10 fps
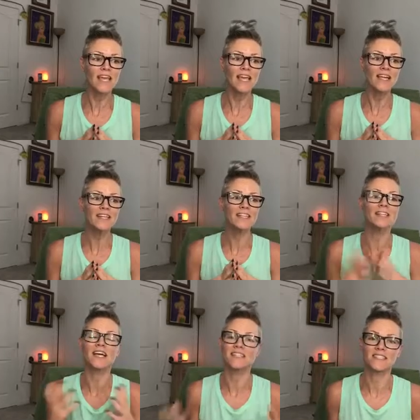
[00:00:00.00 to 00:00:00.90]
And the
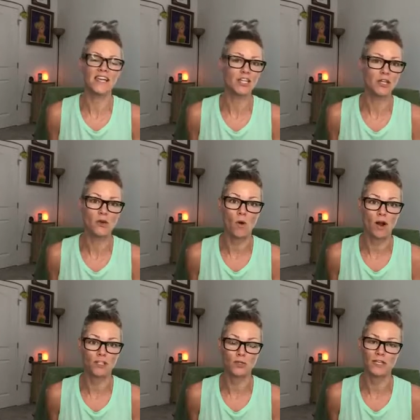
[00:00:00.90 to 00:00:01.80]
less likely you
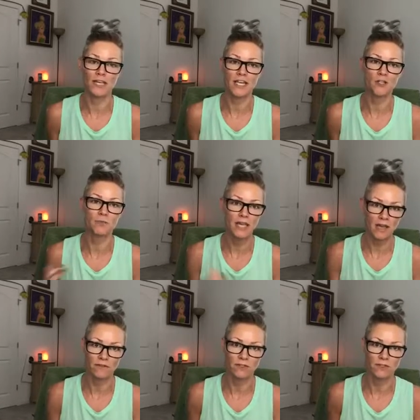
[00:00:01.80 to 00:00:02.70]
are to engage in
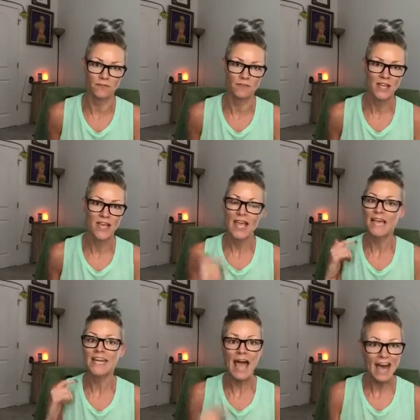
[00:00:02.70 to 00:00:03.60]
behaviors
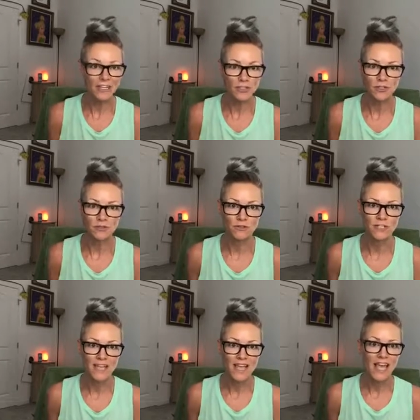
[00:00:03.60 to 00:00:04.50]
and
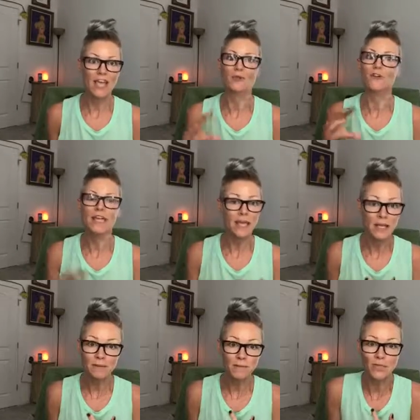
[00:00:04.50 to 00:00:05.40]
attitudes and
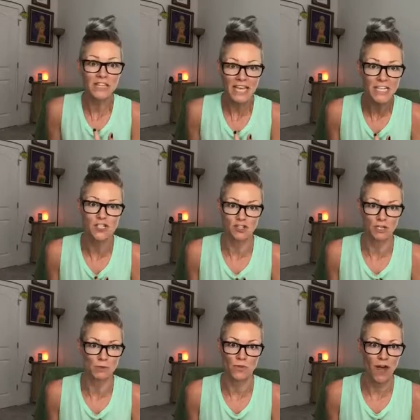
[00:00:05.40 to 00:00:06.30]
in
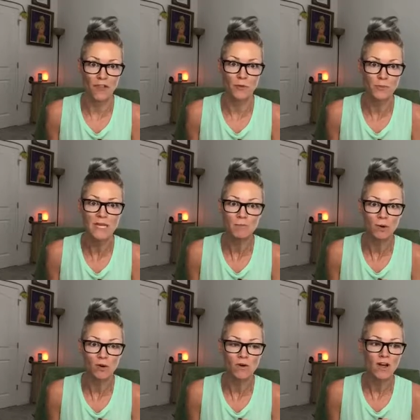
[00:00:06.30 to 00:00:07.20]
relationships with other
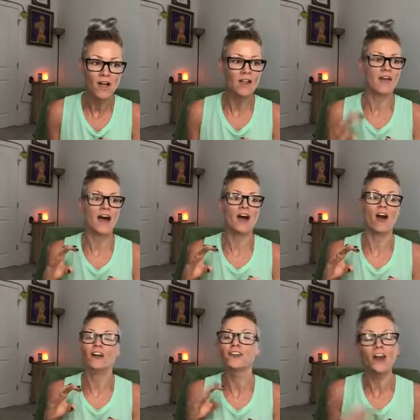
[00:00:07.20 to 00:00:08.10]
people that
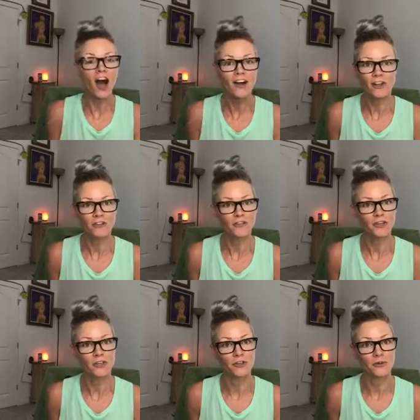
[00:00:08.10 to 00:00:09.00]
are not good for
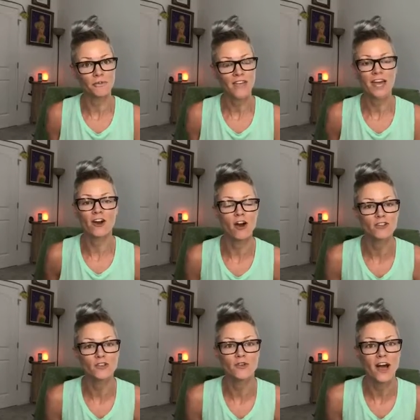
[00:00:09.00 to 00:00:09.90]
you and are
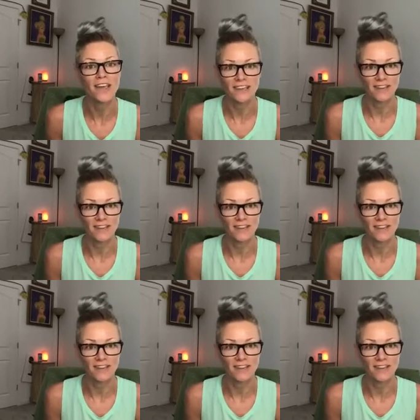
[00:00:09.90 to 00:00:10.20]
also not